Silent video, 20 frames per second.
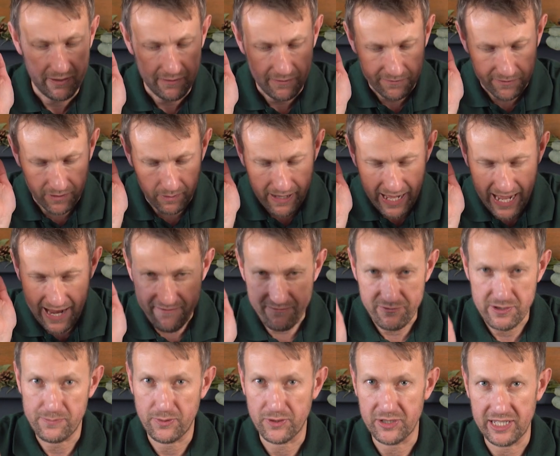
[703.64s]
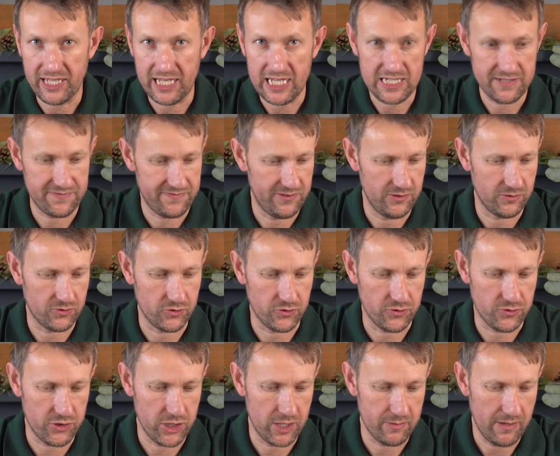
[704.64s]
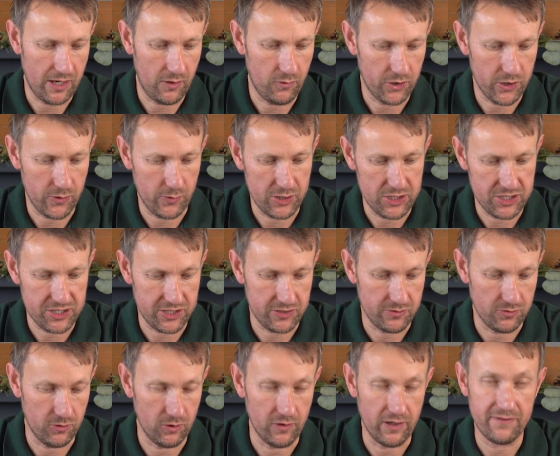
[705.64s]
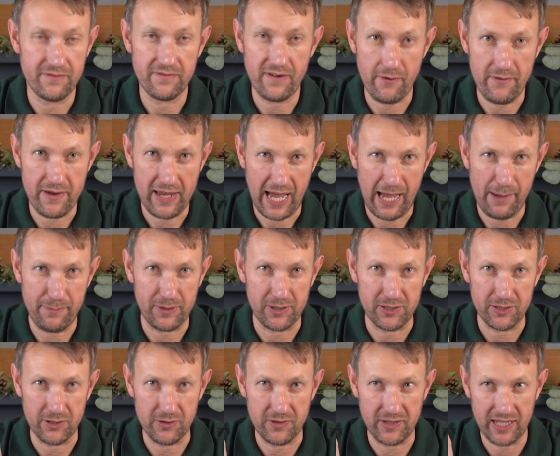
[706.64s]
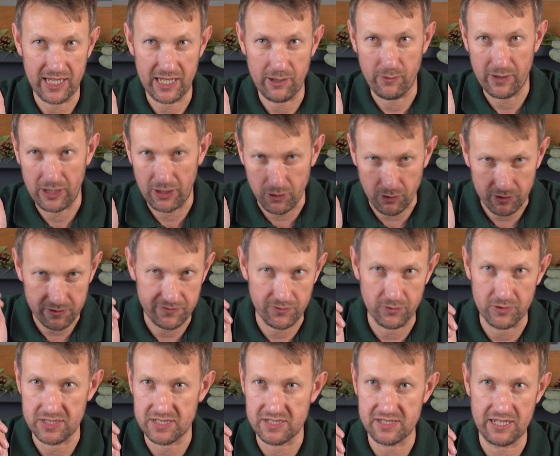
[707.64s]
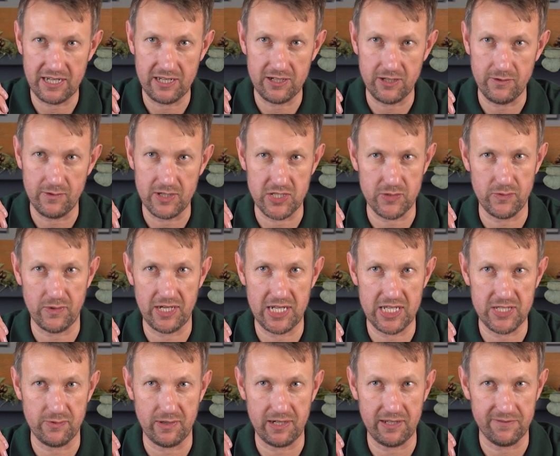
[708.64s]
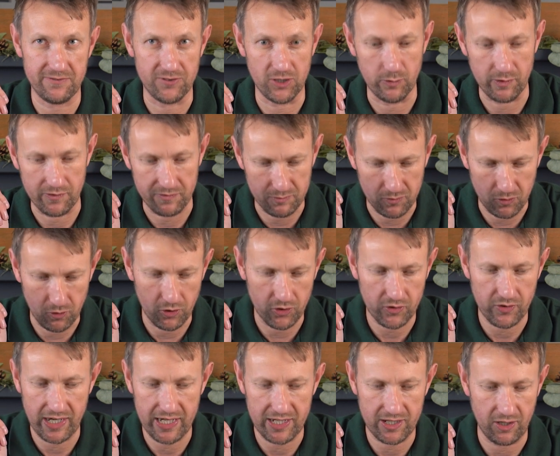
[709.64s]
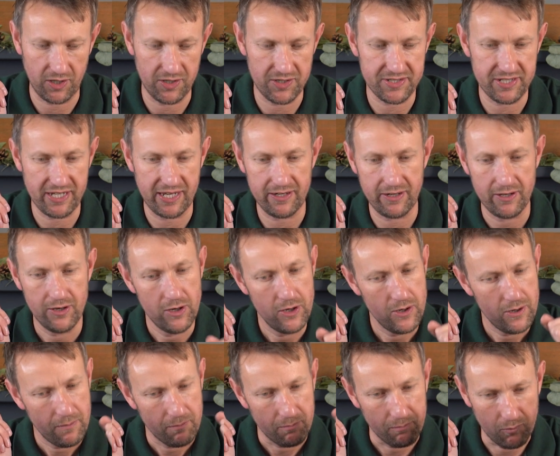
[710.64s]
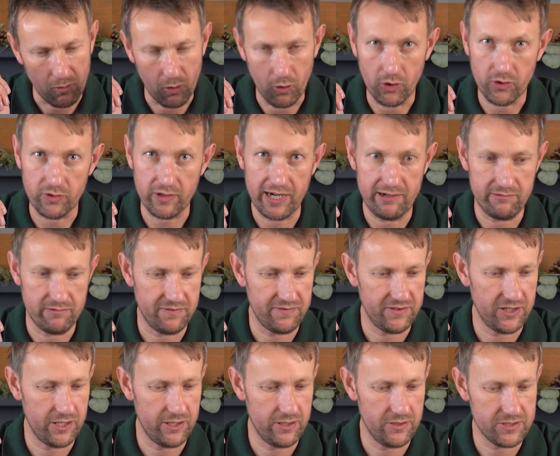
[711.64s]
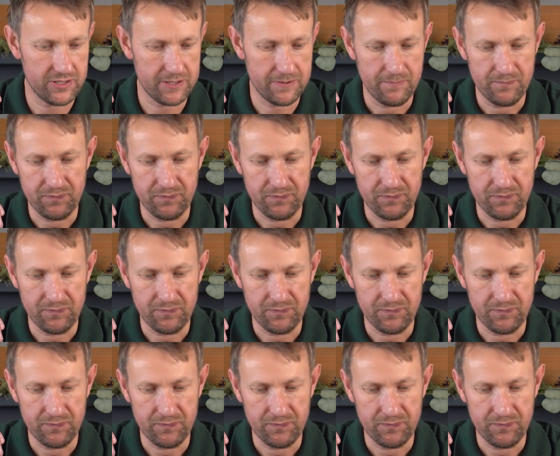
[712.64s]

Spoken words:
From everybody at Eastfield Gunroom, I want to wish you all a very happy new year. We look forward to seeing you in 2024 with more great content, more great reviews.